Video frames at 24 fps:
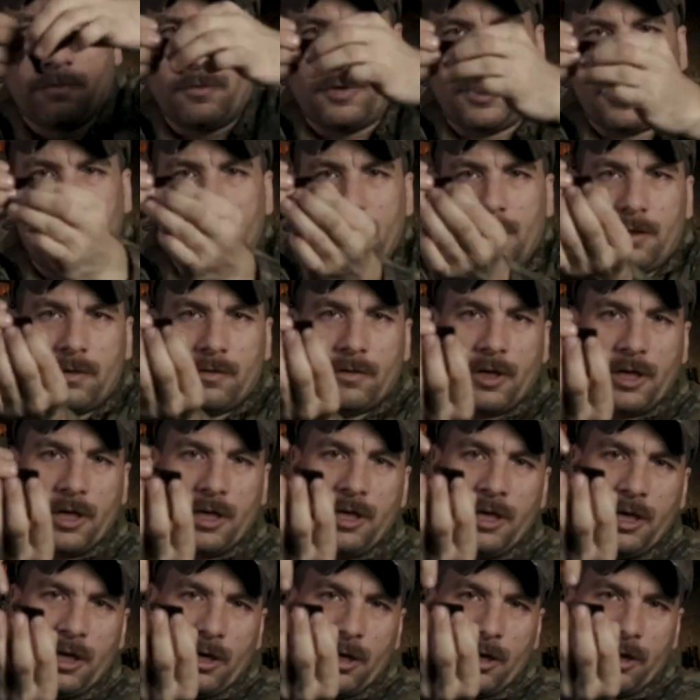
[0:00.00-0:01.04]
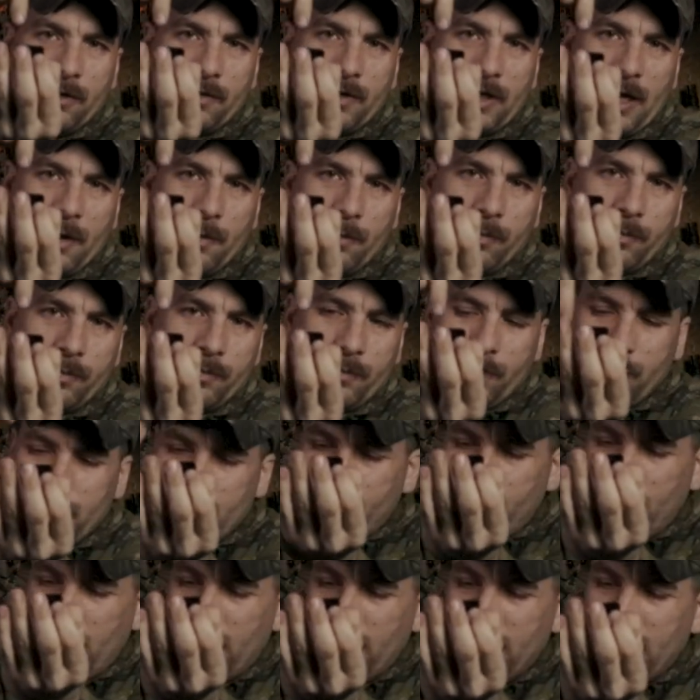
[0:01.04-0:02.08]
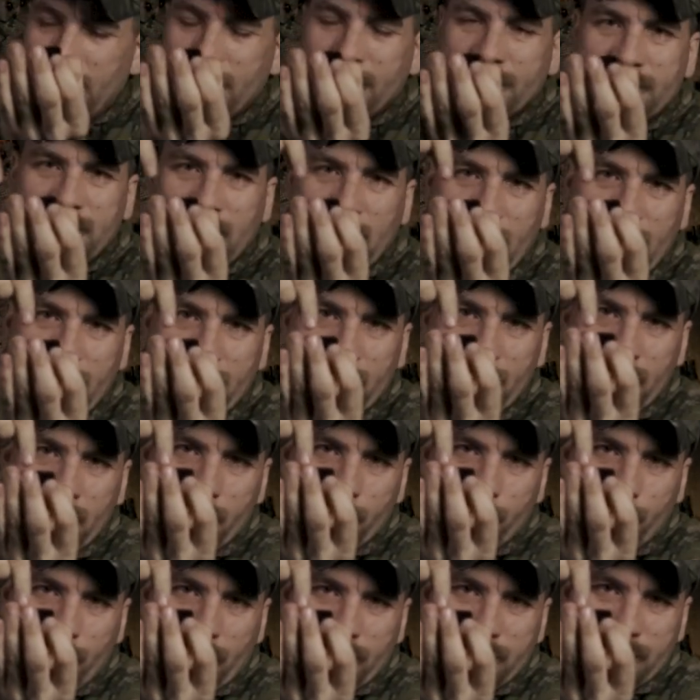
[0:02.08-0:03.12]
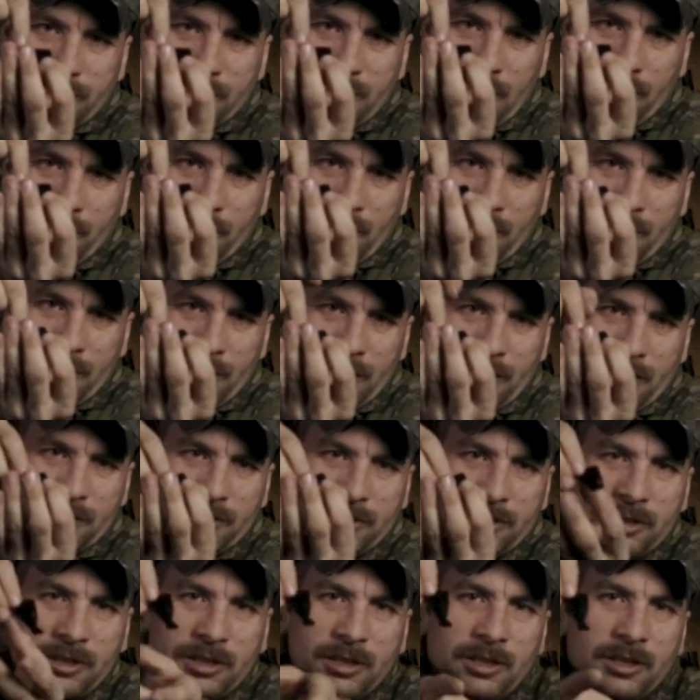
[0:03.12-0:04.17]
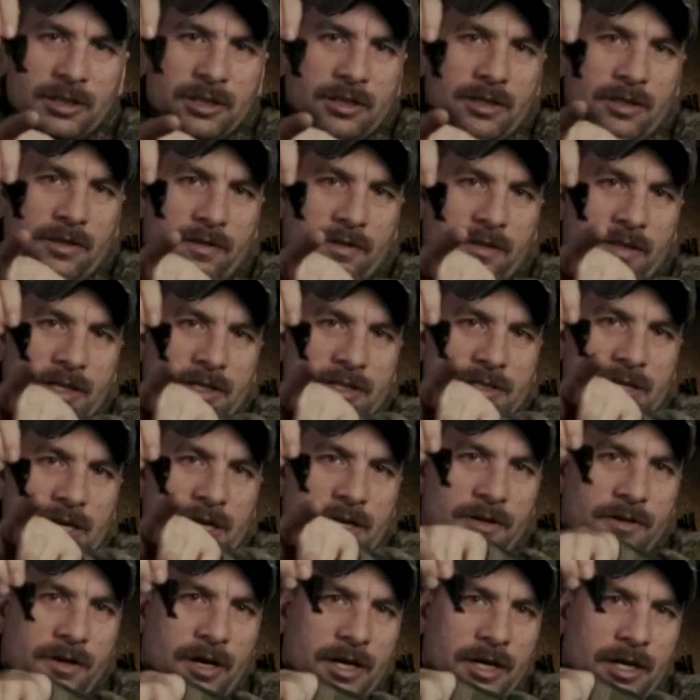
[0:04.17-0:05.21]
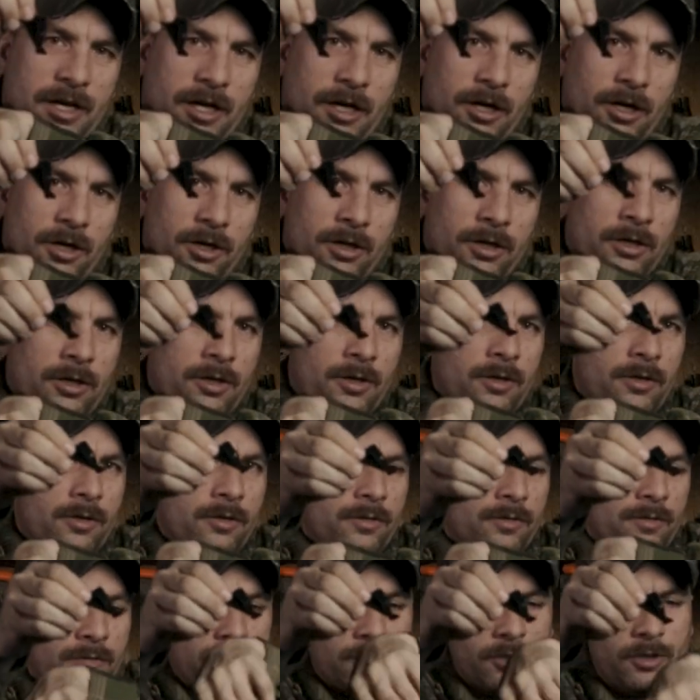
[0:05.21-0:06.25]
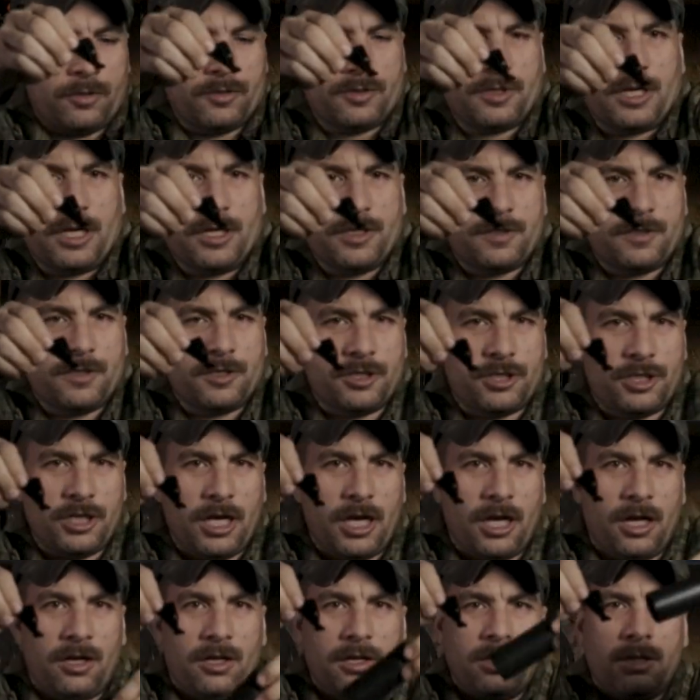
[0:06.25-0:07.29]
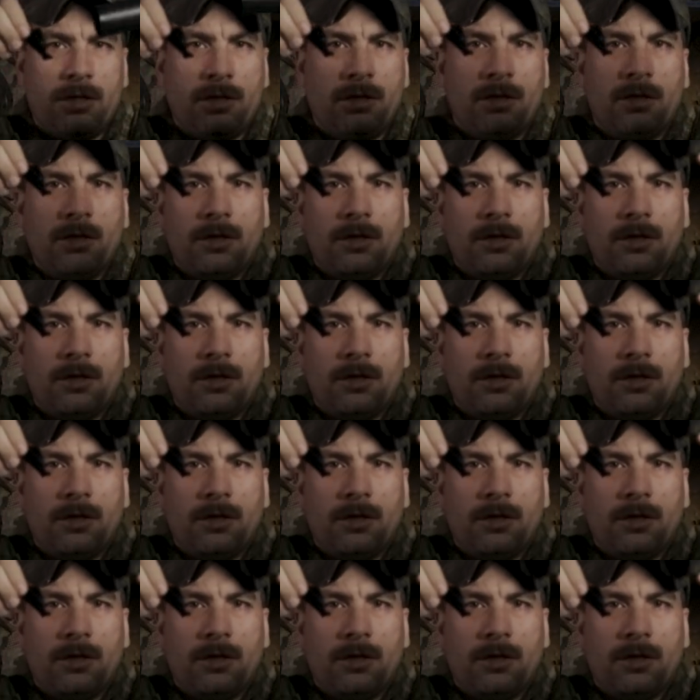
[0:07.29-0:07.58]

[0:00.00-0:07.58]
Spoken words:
right here, that the button on the side presses down on this. This end right here goes against your shell